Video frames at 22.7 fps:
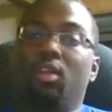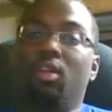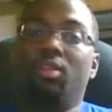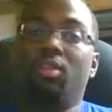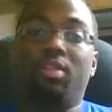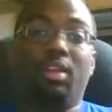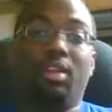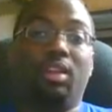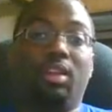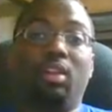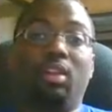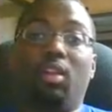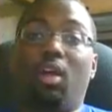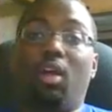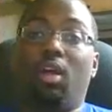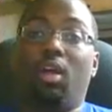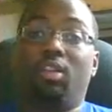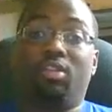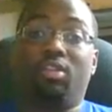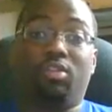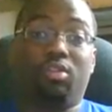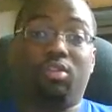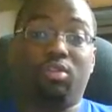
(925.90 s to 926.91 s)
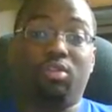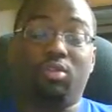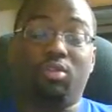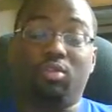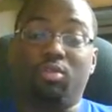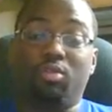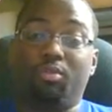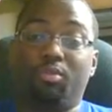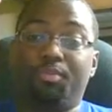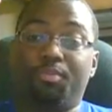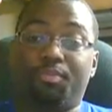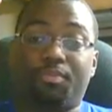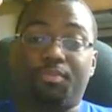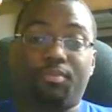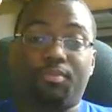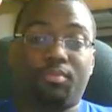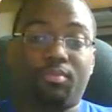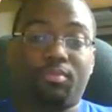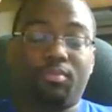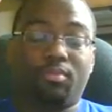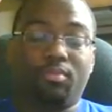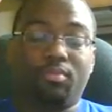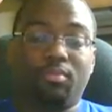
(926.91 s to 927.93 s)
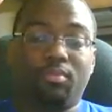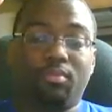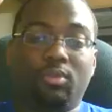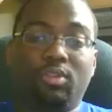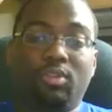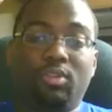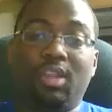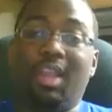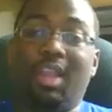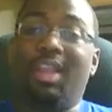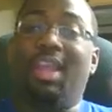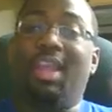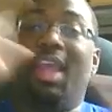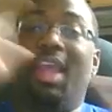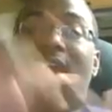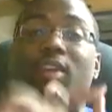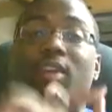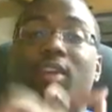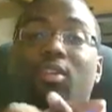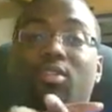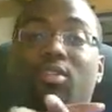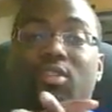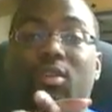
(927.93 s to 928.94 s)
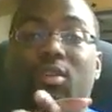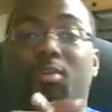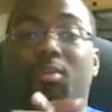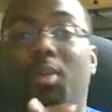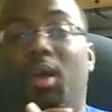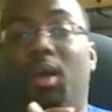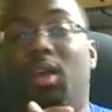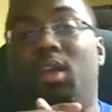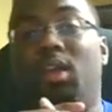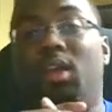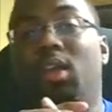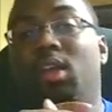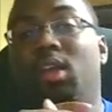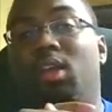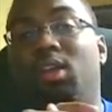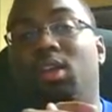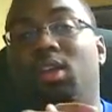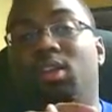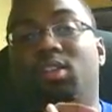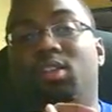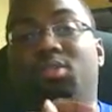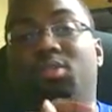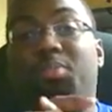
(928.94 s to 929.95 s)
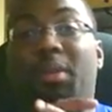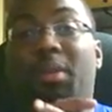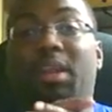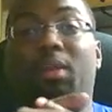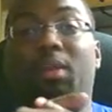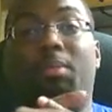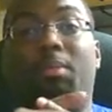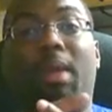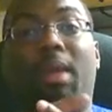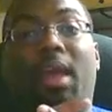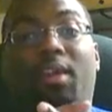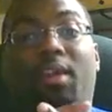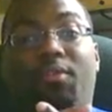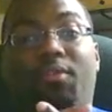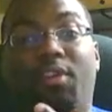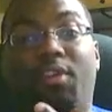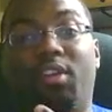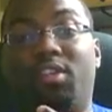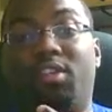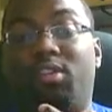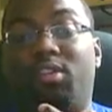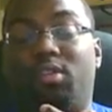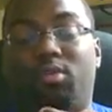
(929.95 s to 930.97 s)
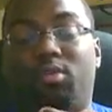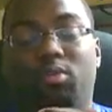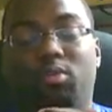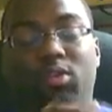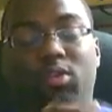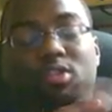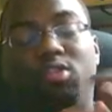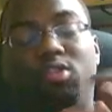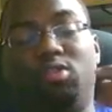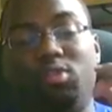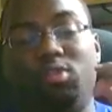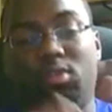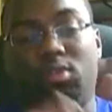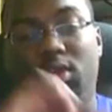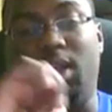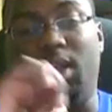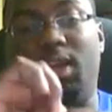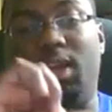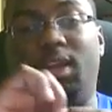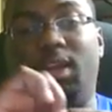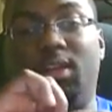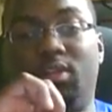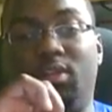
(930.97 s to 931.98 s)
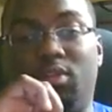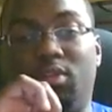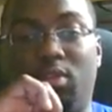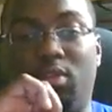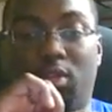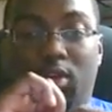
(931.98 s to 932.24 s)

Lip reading: Then he lost to Dan Henderson by spinning back fist, which led into